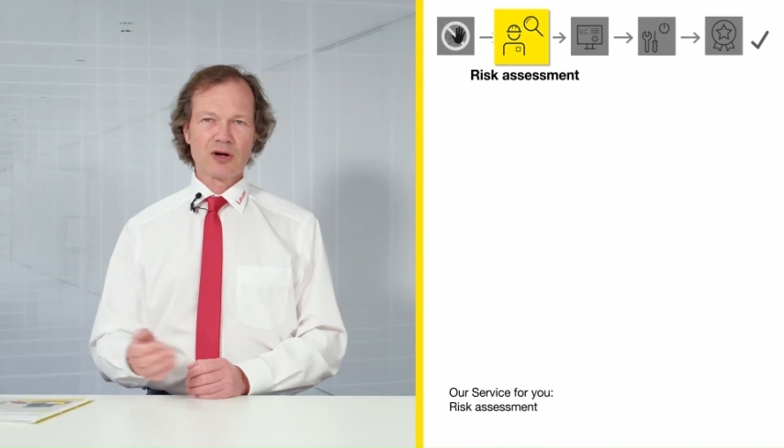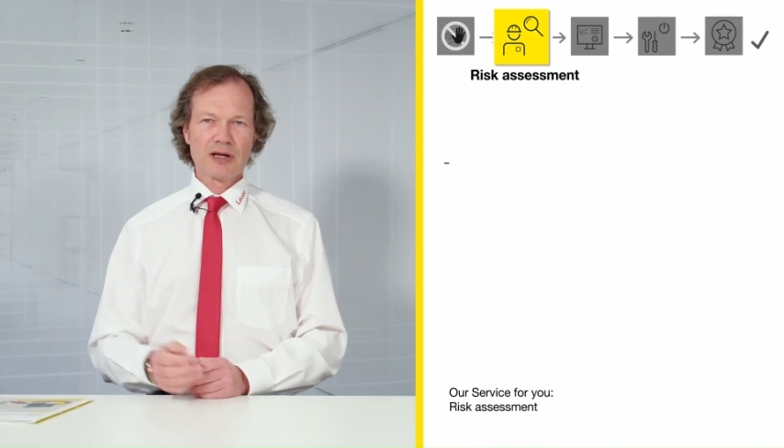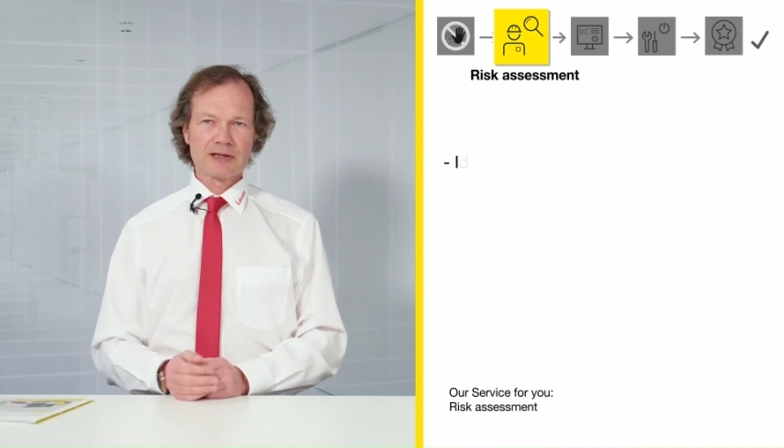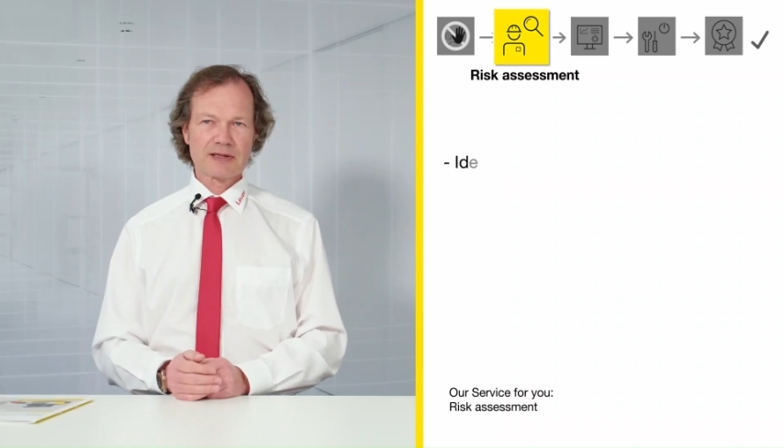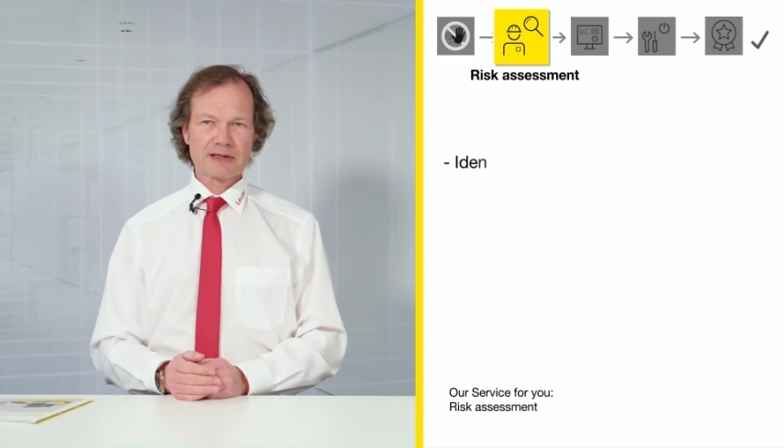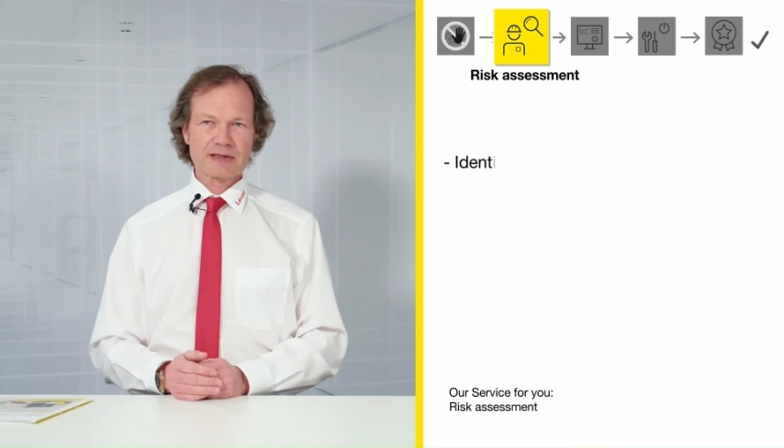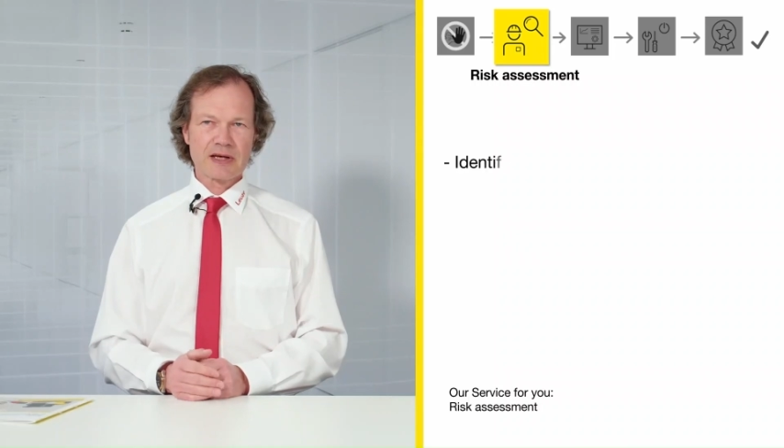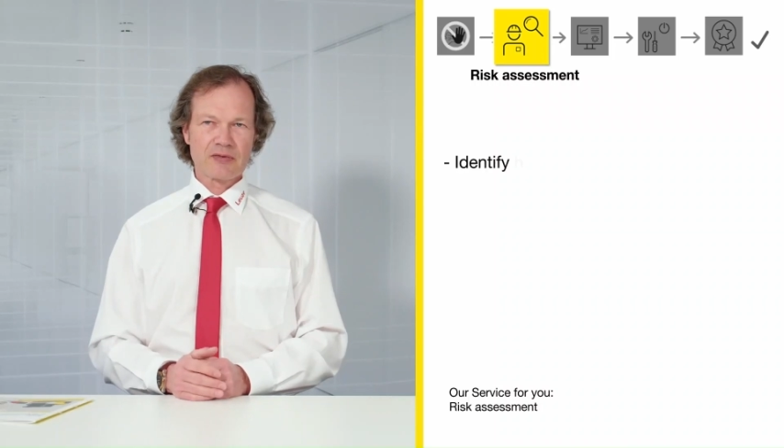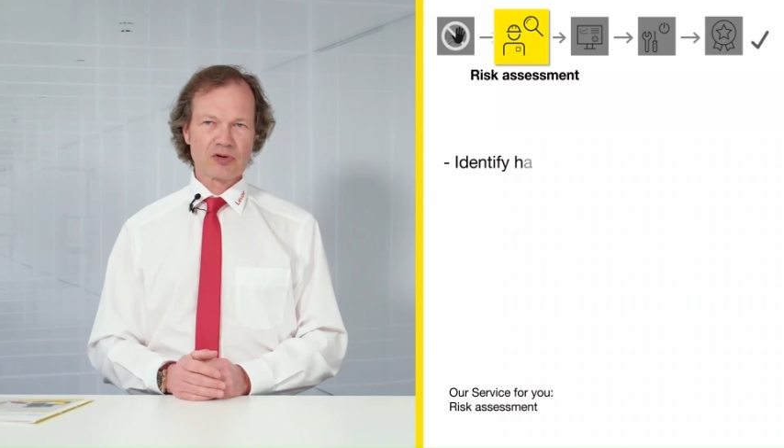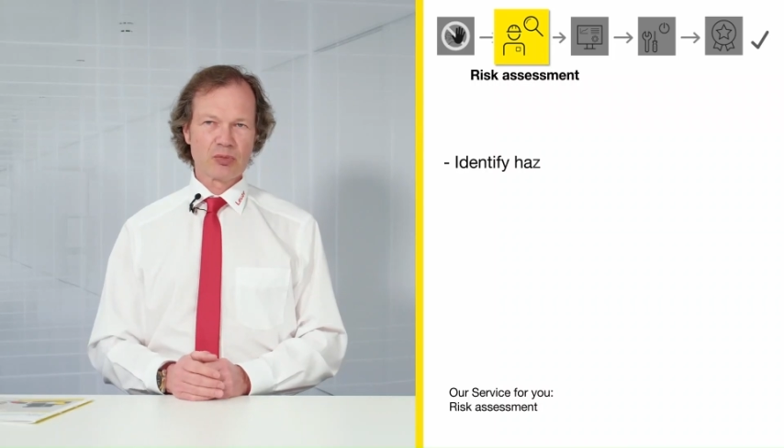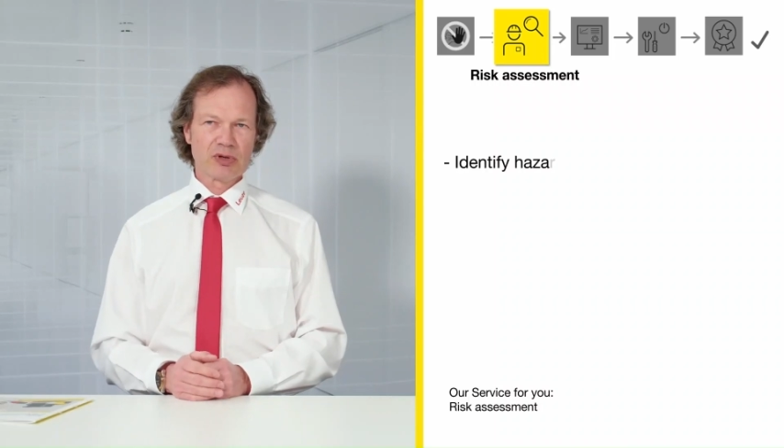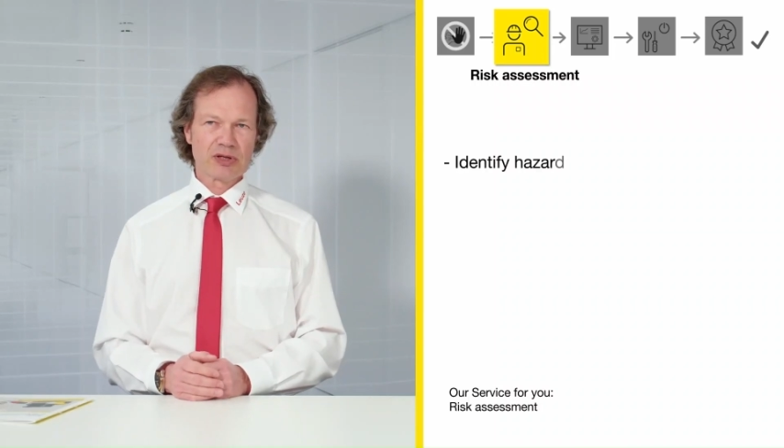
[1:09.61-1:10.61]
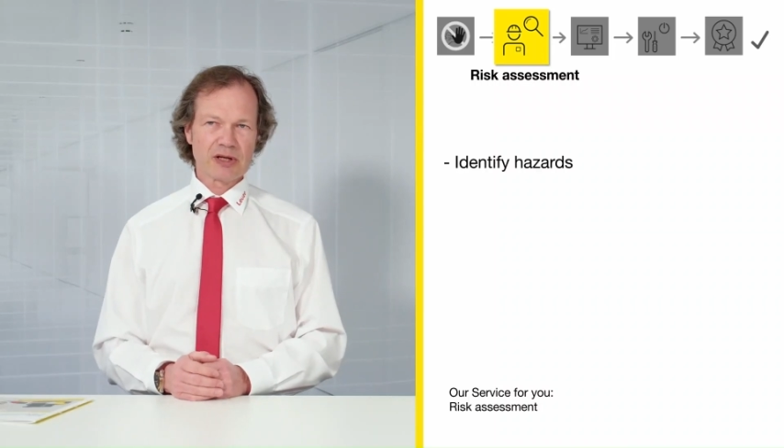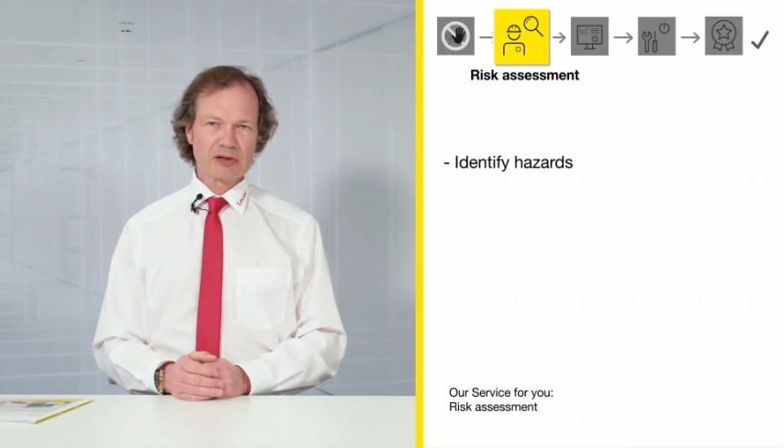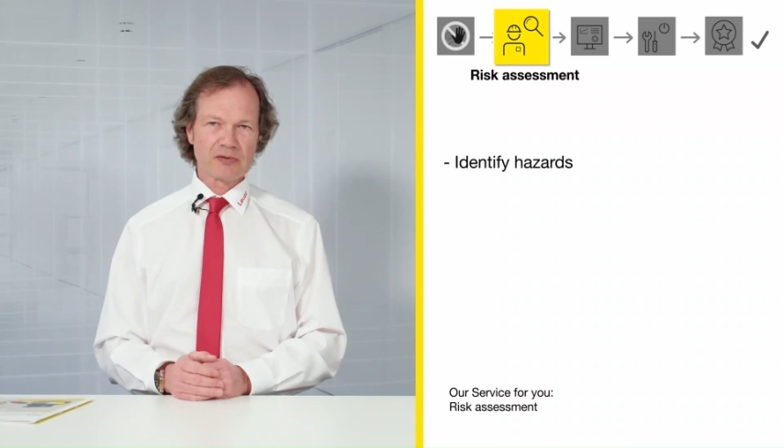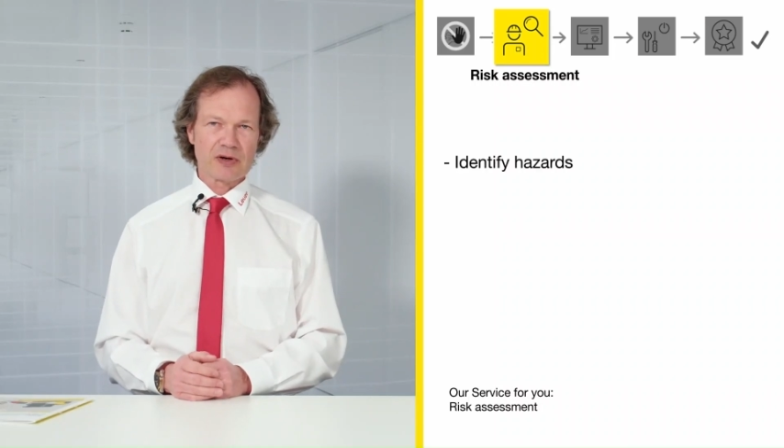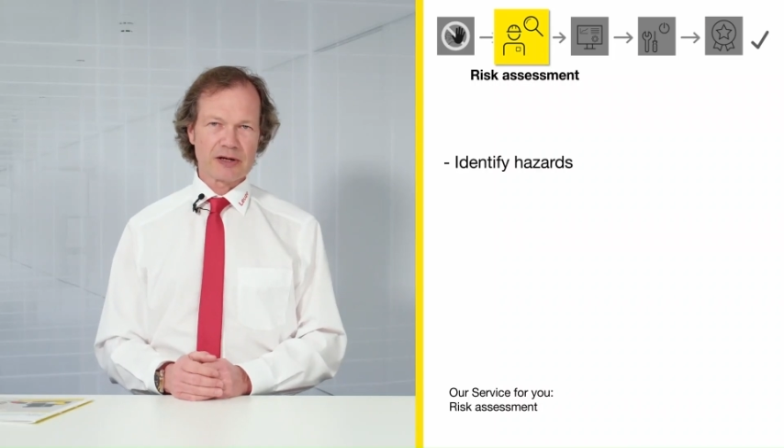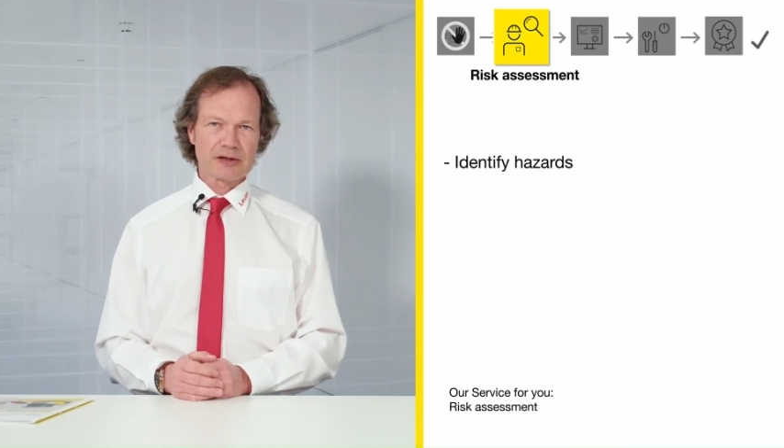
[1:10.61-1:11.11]
hazards have to be
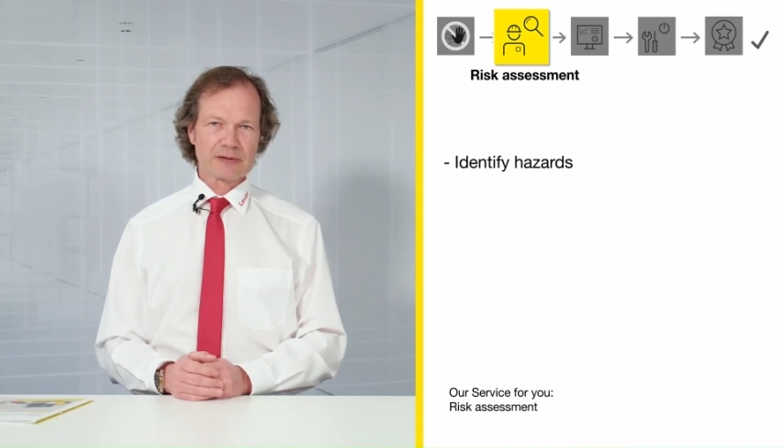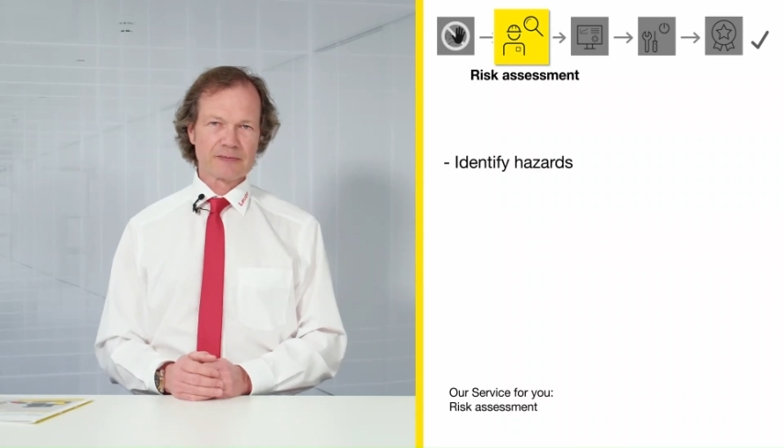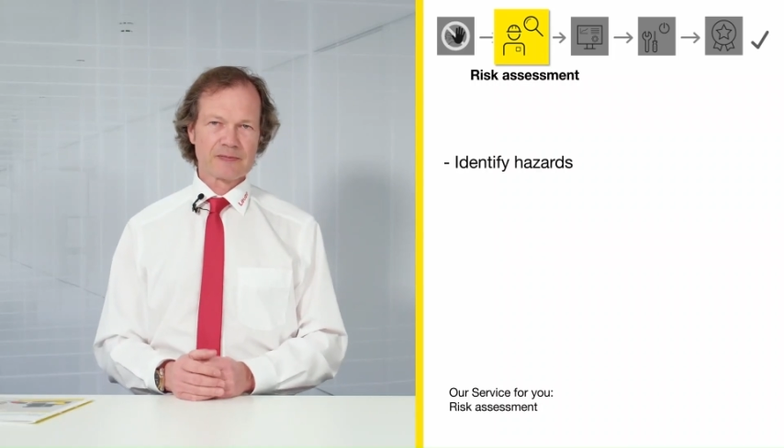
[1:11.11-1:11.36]
identified.